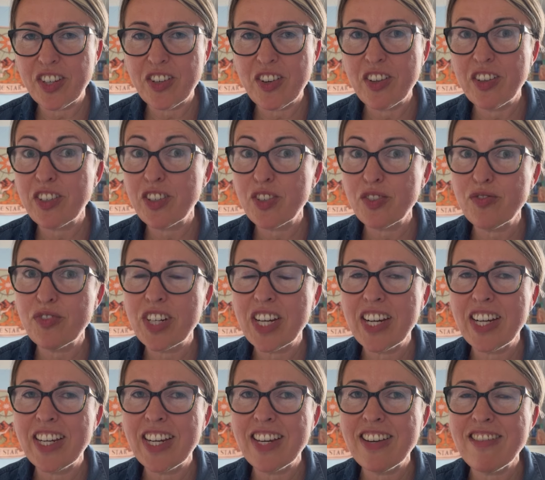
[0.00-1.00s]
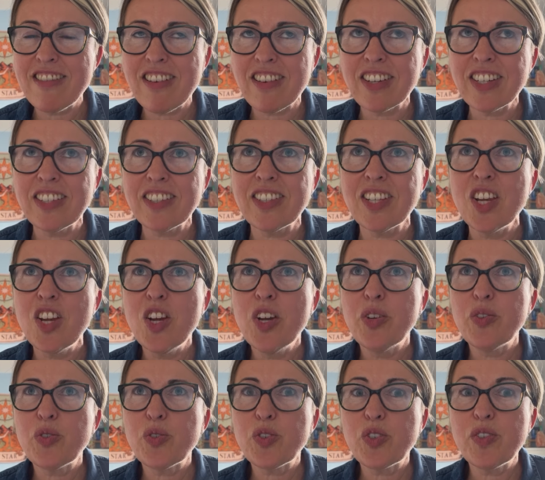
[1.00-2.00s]
you know, there's a really nice
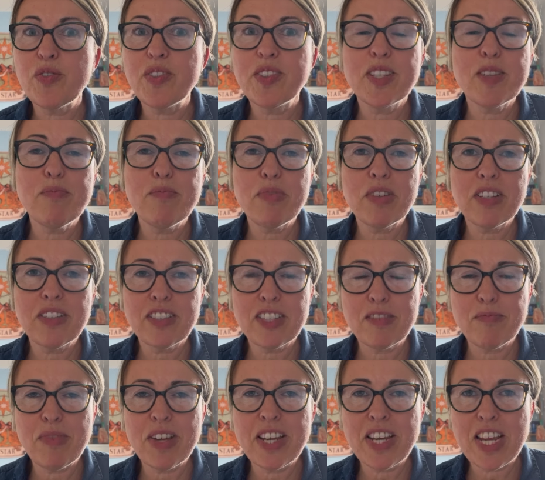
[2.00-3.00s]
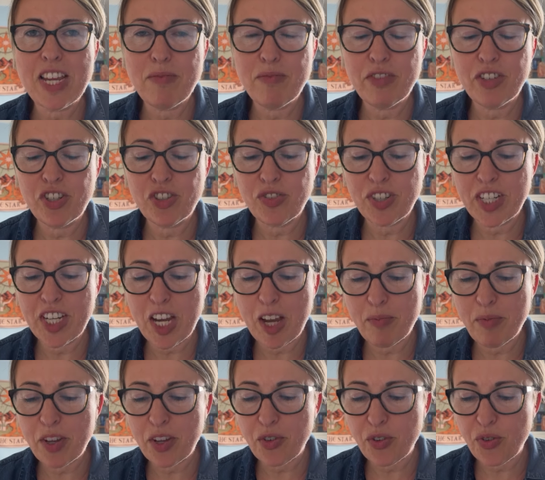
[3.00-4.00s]
sort of symbolism and imagery
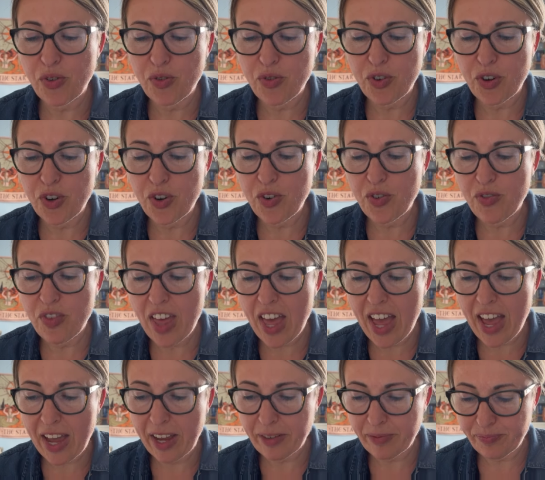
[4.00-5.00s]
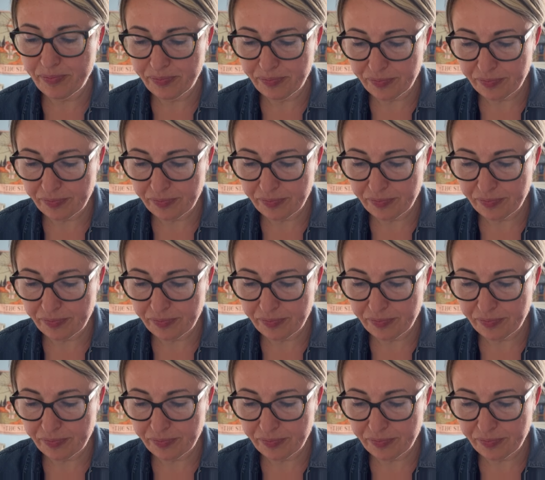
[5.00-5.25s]
coming through there.